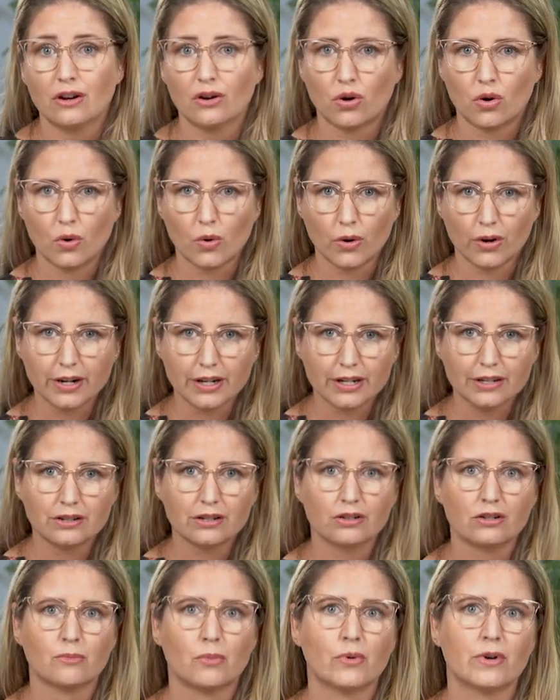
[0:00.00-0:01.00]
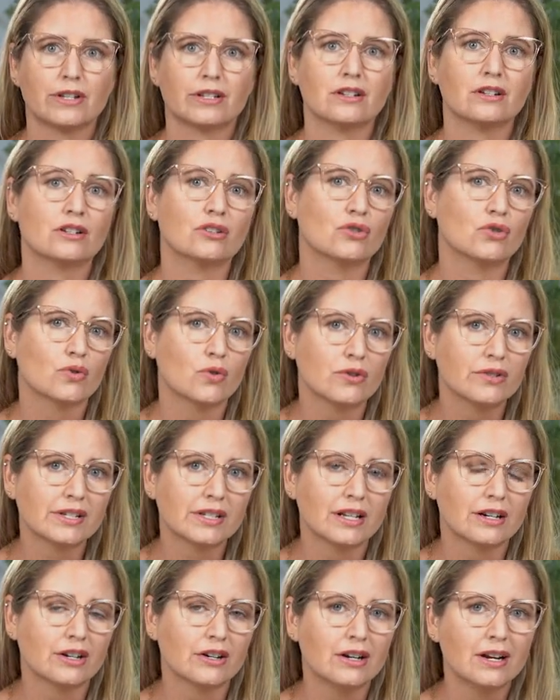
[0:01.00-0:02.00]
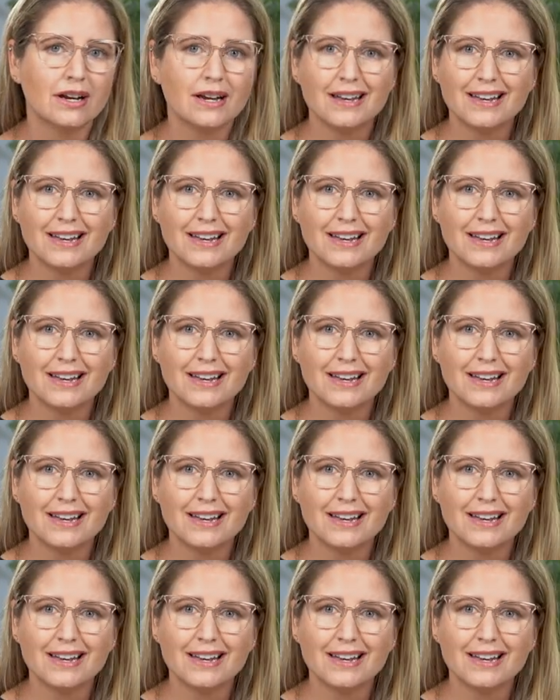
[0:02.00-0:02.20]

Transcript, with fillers: according to the Poison Control Center,